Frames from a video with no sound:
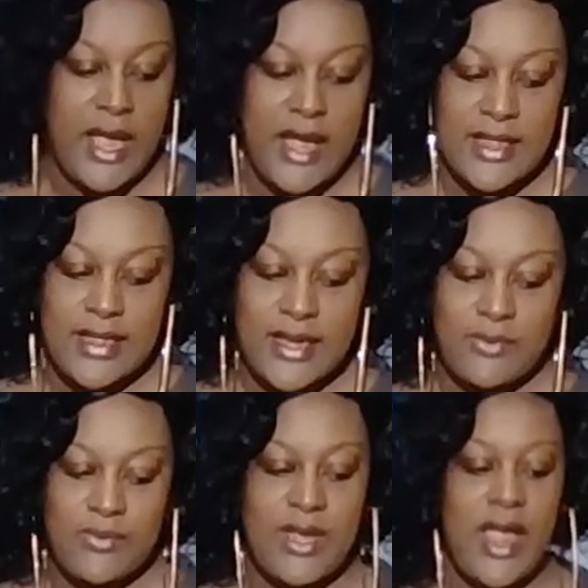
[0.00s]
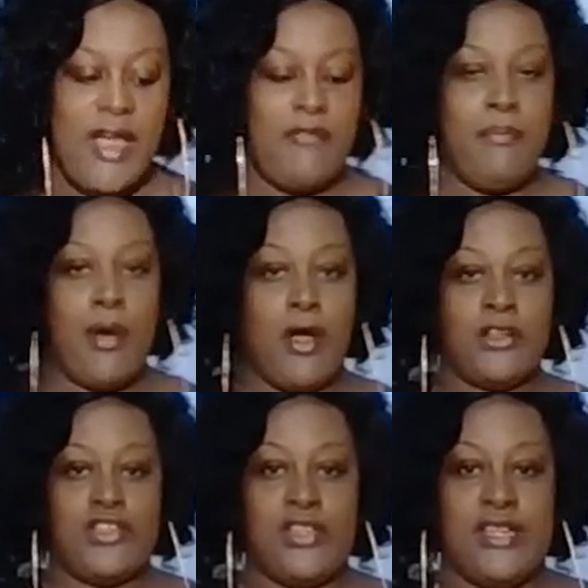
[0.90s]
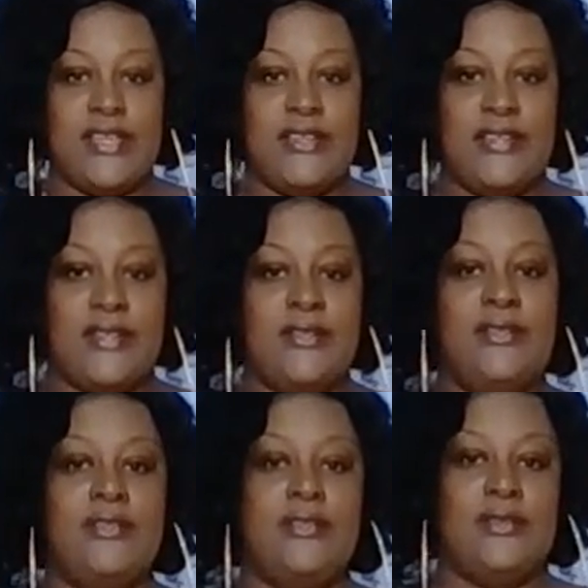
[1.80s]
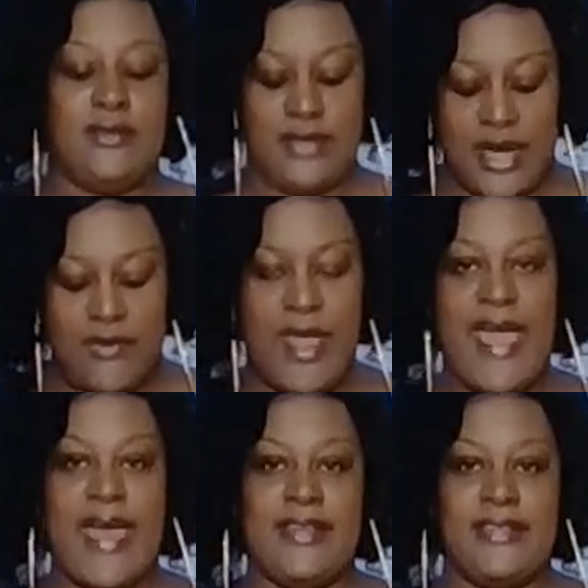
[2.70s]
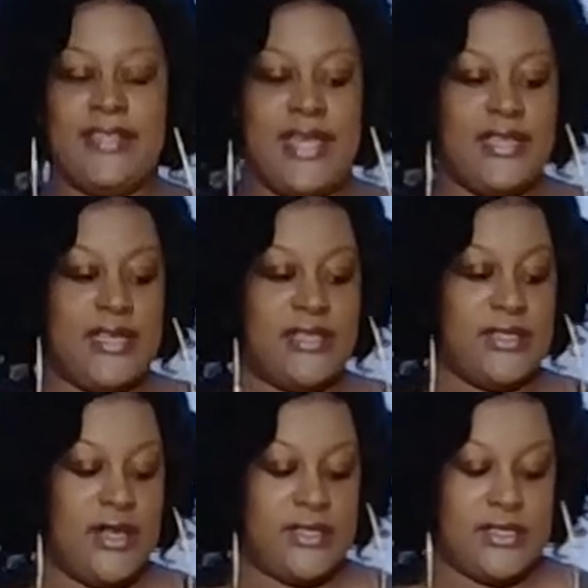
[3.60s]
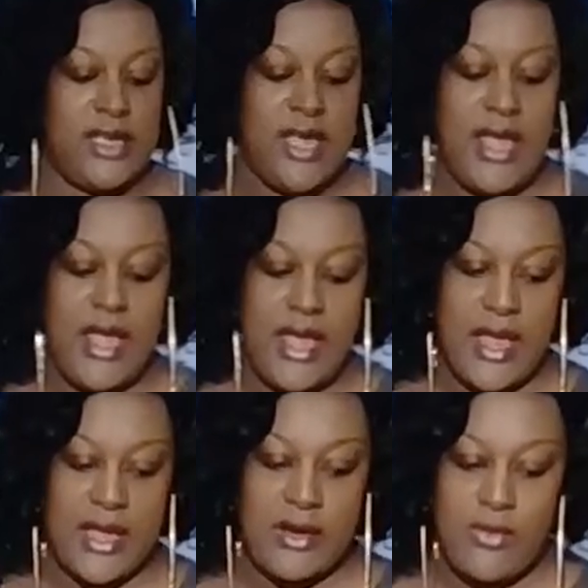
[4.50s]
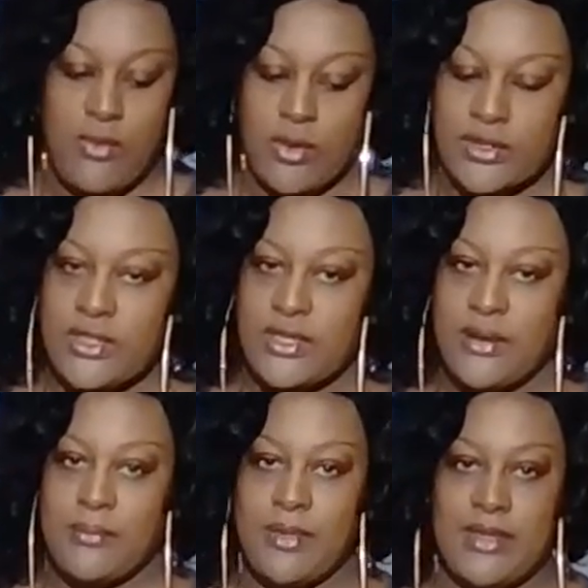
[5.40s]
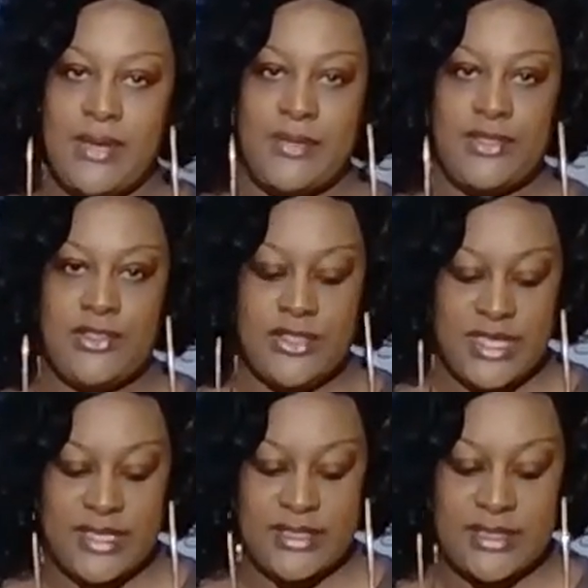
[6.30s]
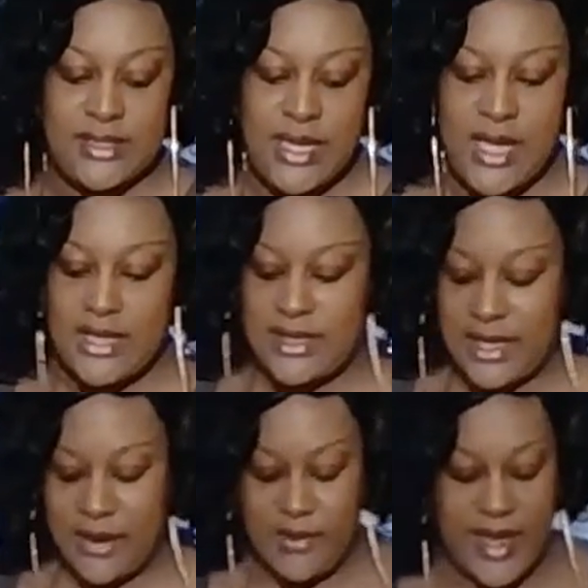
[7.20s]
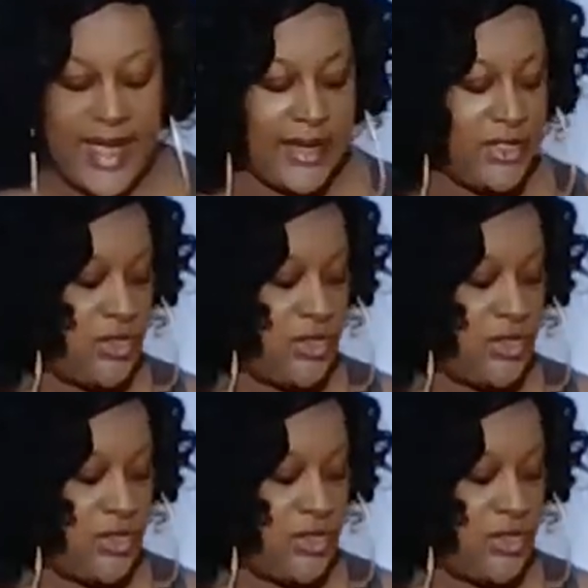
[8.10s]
And then we have parsley and dill that I will add inside that sauce. And of course some lemon zest that I will add.